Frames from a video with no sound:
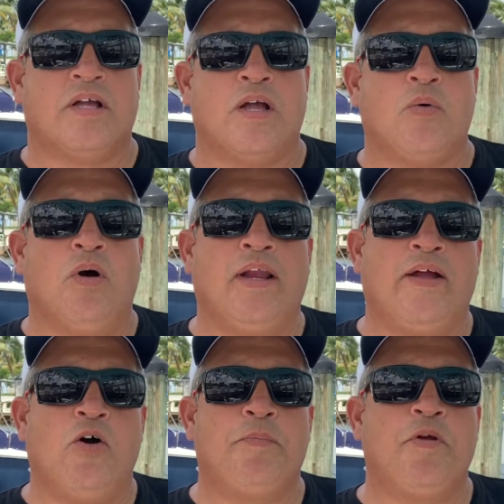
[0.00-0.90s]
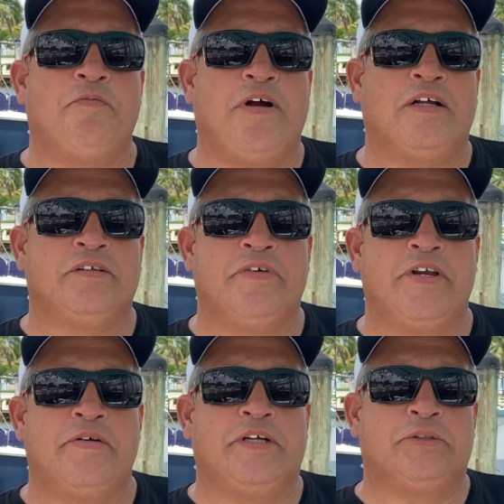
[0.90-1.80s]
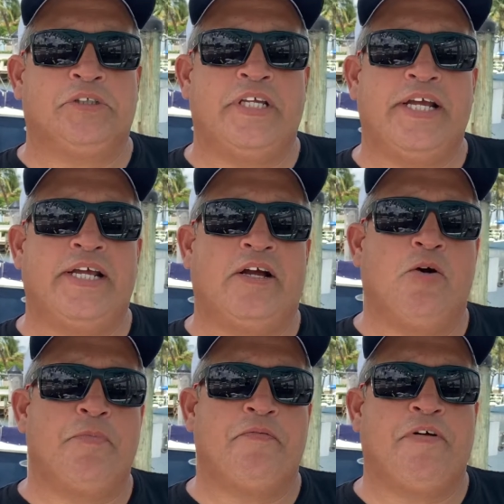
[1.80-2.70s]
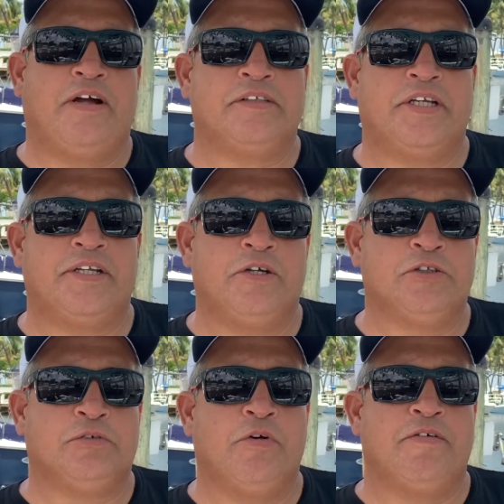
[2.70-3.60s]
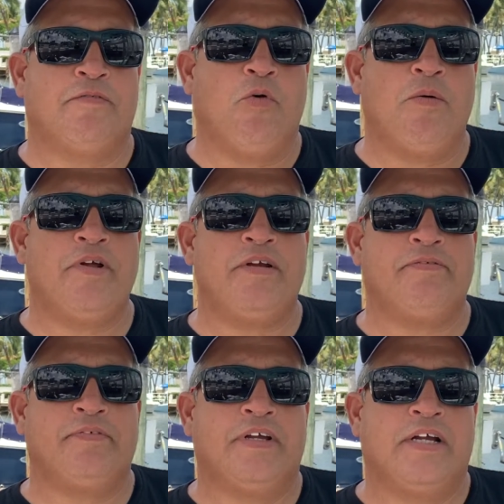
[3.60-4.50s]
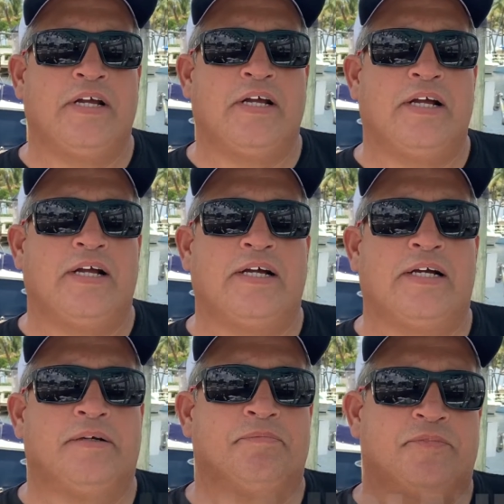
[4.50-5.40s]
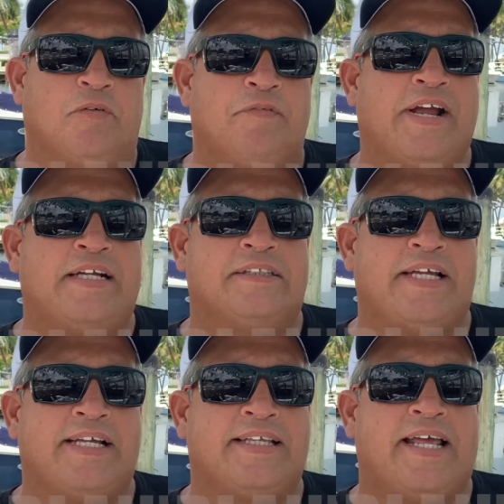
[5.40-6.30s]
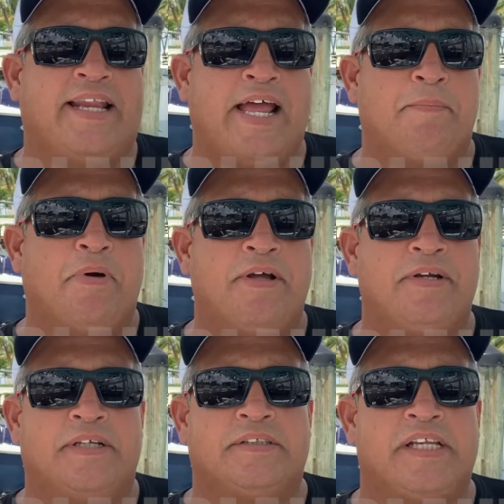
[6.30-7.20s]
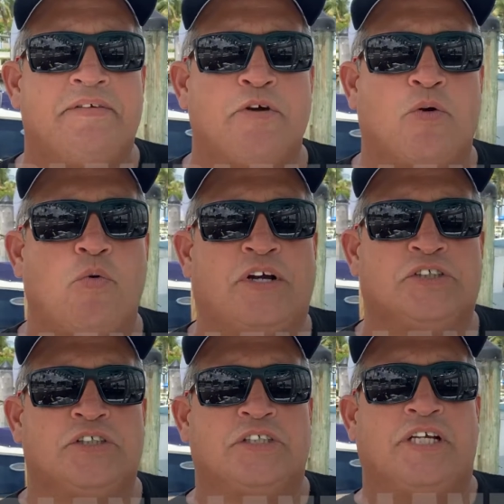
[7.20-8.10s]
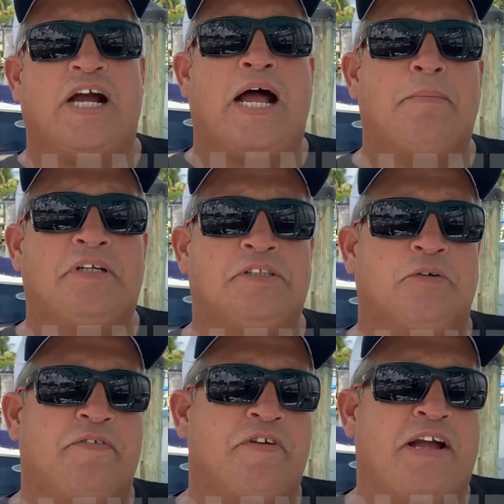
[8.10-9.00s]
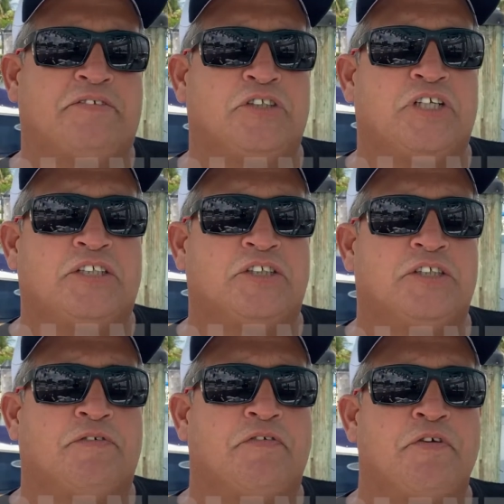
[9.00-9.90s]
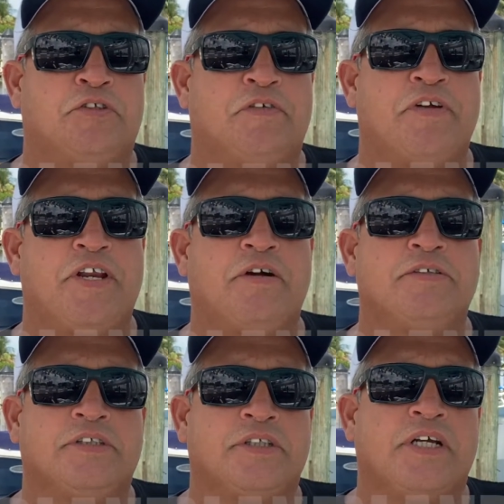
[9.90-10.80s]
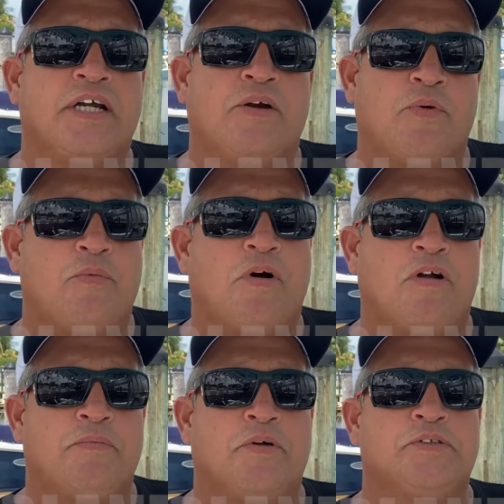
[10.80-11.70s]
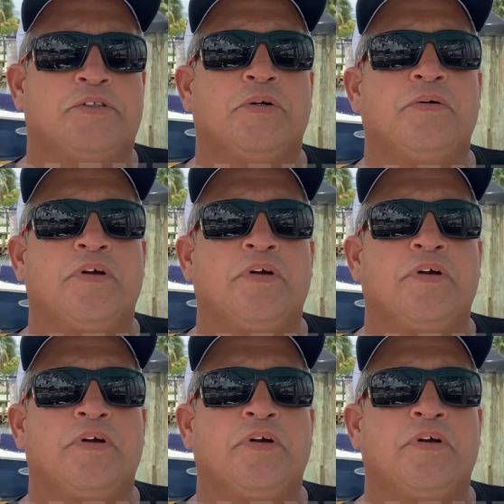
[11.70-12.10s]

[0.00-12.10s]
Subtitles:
Well, I hope you found the video interesting, and I hope you found it useful and informative. Don't forget to hit that like button and to leave your questions and comments, or if you have suggestions for future videos, we welcome those too.